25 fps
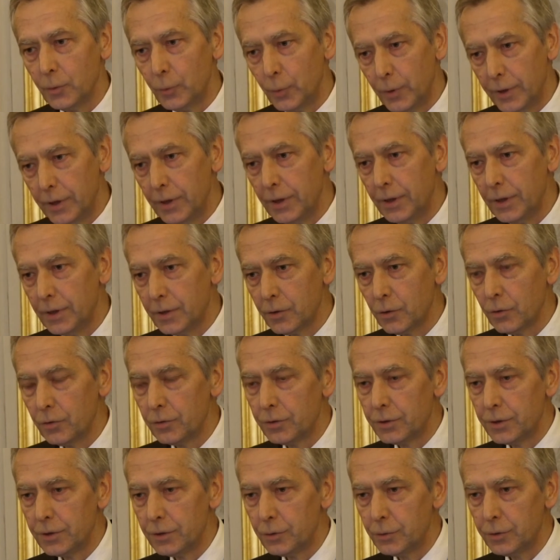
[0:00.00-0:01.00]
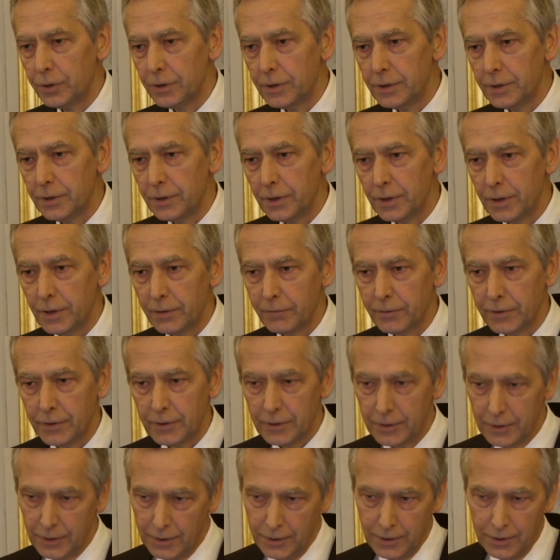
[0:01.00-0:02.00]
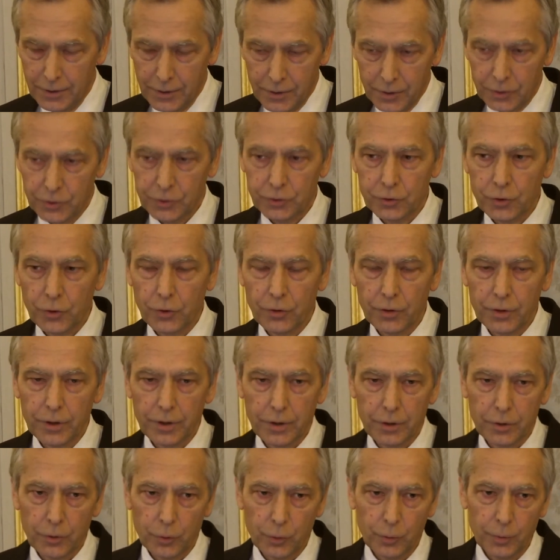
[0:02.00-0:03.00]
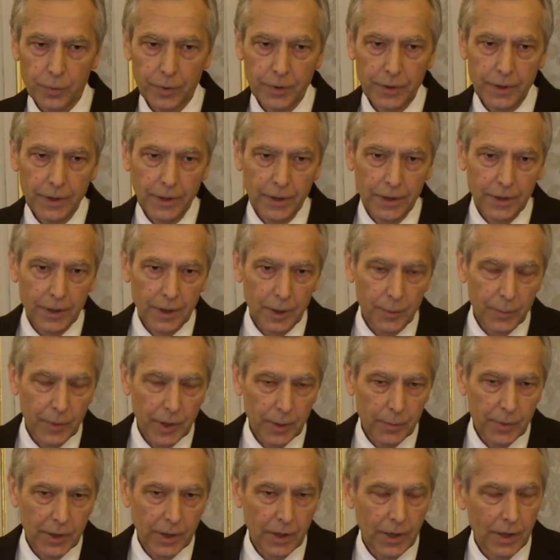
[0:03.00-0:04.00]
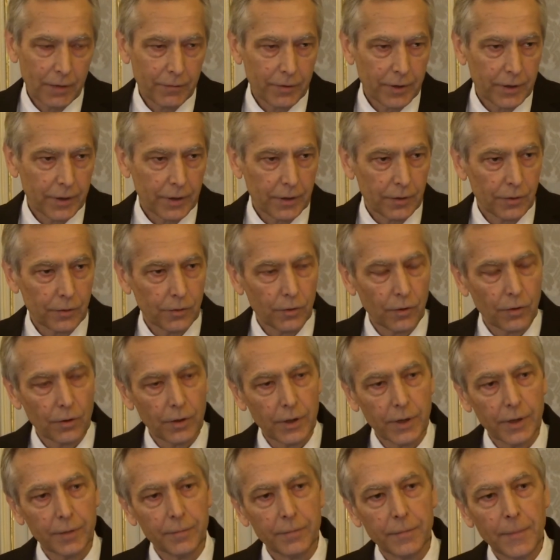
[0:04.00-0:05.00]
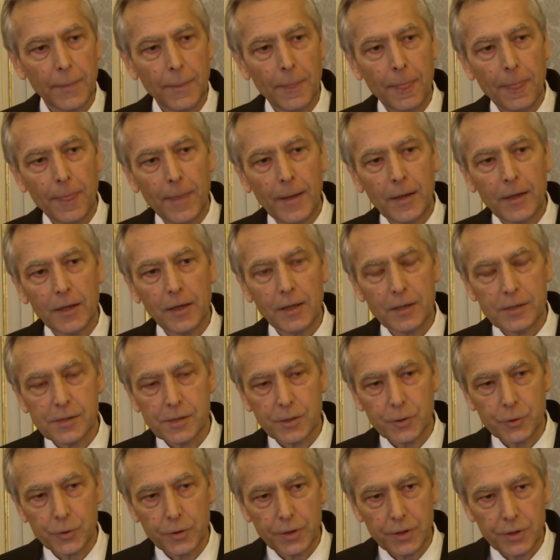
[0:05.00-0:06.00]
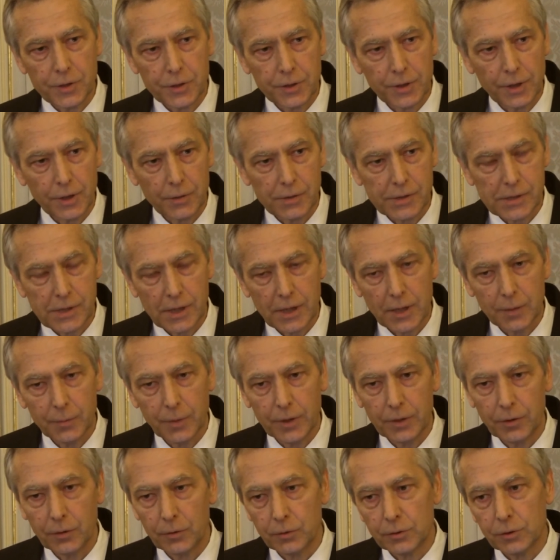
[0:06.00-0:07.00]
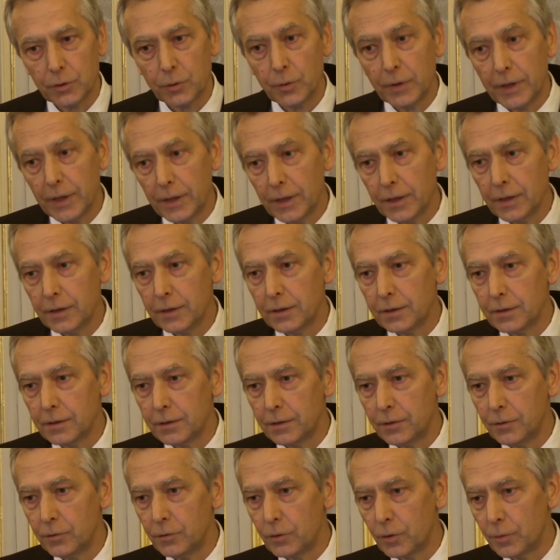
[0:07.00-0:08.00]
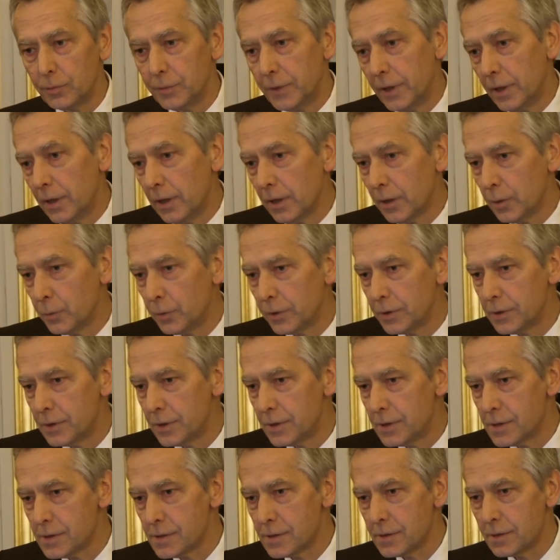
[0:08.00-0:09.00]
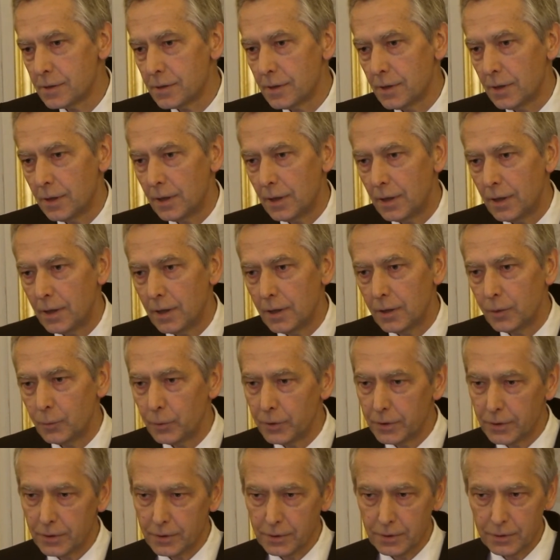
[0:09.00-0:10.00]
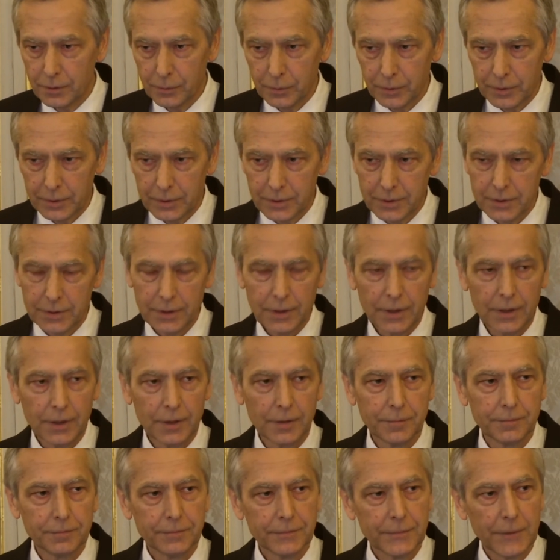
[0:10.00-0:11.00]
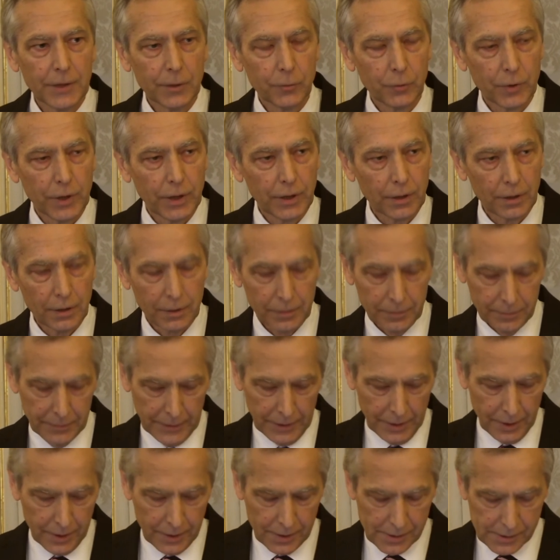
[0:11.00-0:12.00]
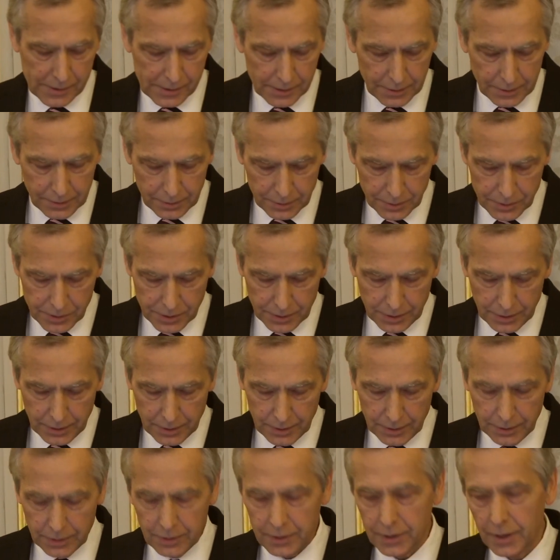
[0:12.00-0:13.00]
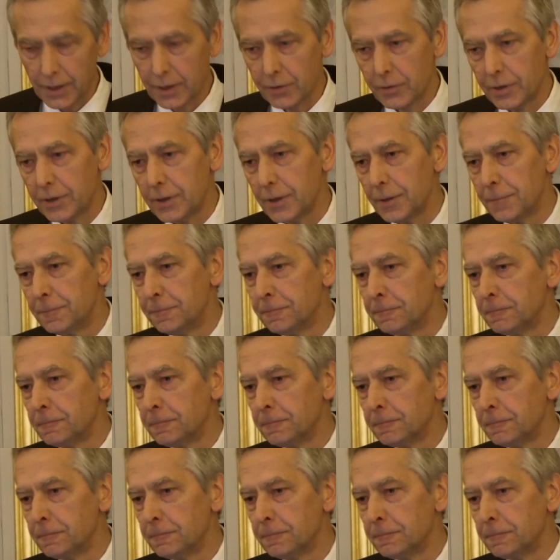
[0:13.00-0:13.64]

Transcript: We need continuity and even stronger group, maybe covering not only situation outside, but also in Europe, dealing with this with real synergy and integrity.